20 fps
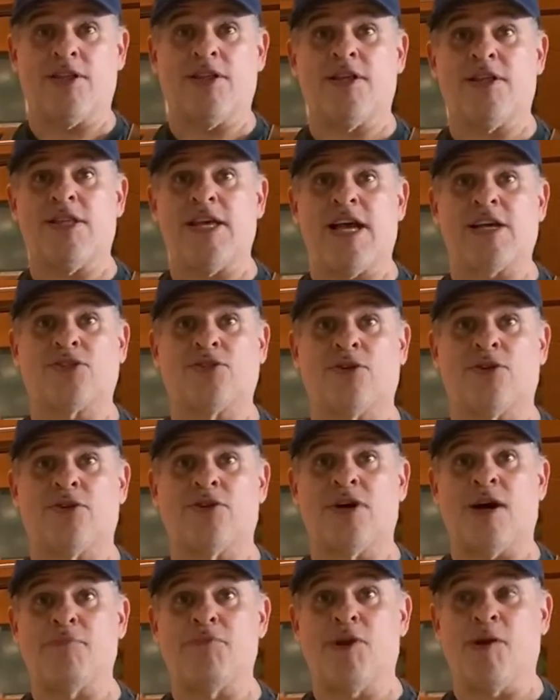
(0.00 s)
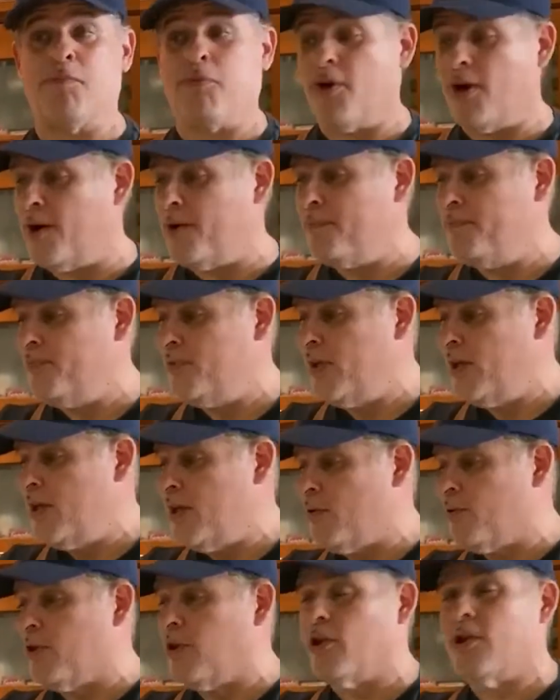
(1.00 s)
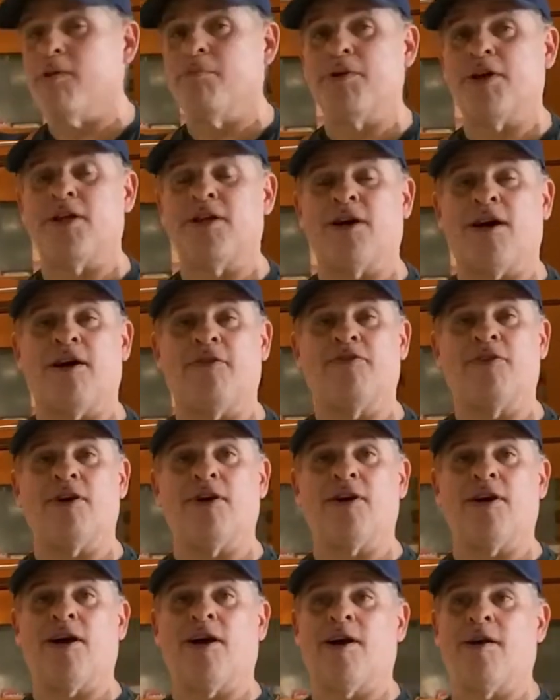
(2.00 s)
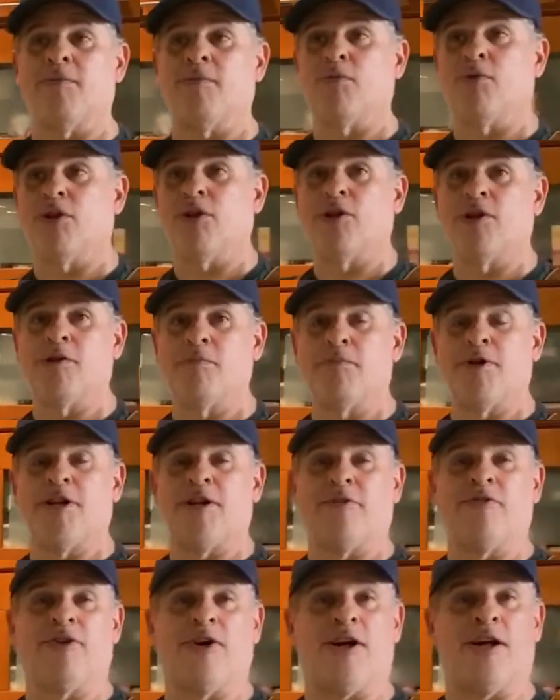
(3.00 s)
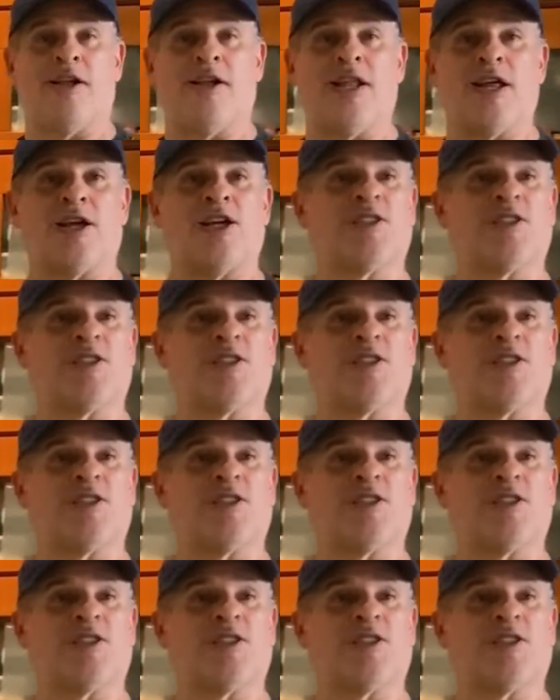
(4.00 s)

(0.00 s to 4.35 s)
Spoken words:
actual mirepoix, with a little bit of like a